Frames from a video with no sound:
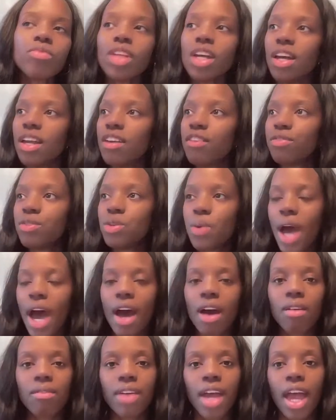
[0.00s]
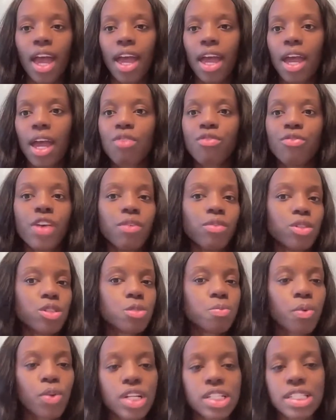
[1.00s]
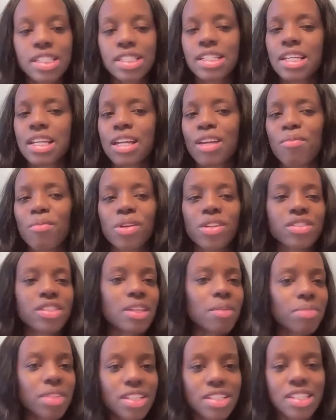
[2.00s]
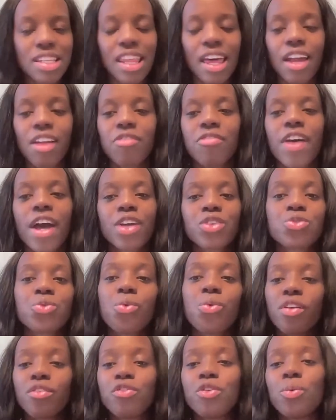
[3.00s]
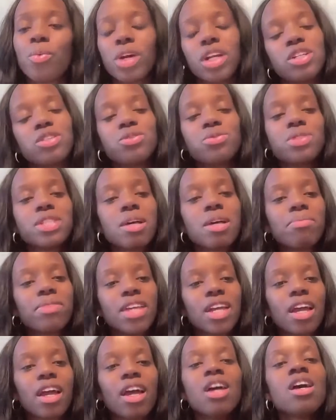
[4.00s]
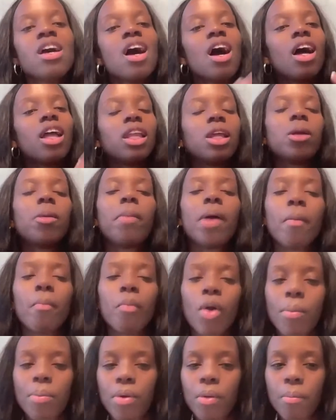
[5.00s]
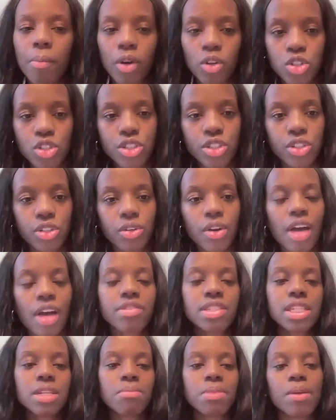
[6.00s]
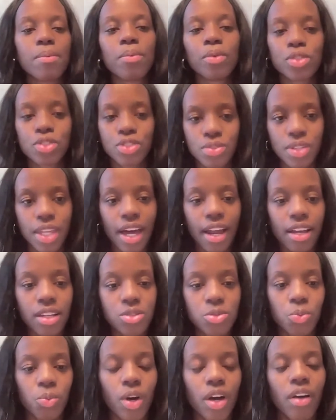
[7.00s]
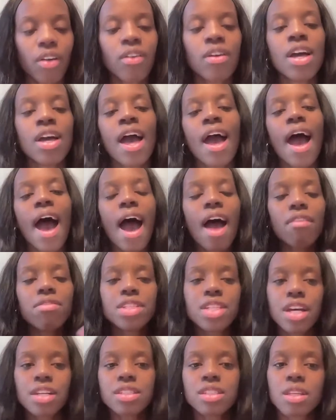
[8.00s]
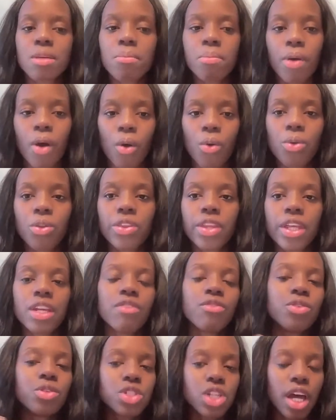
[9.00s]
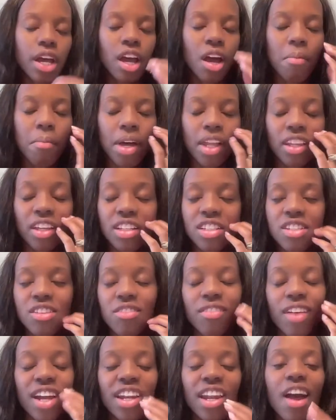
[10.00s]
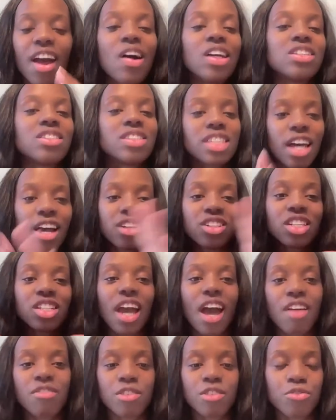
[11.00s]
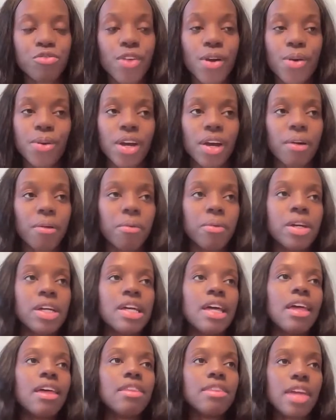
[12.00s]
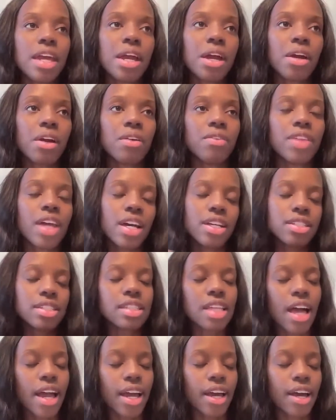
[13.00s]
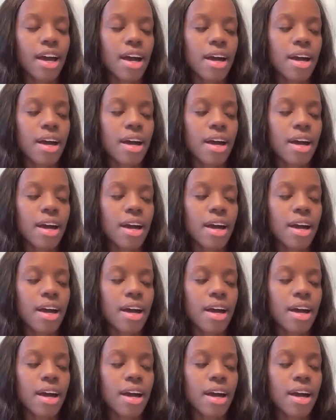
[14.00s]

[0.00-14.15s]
If you have a favorite sports team or something to that effect, or if you want to do something a little bit more promotional, I've seen people do that as well. I've tested both. And if you check out my LinkedIn right now, I just actually have a photo there that's like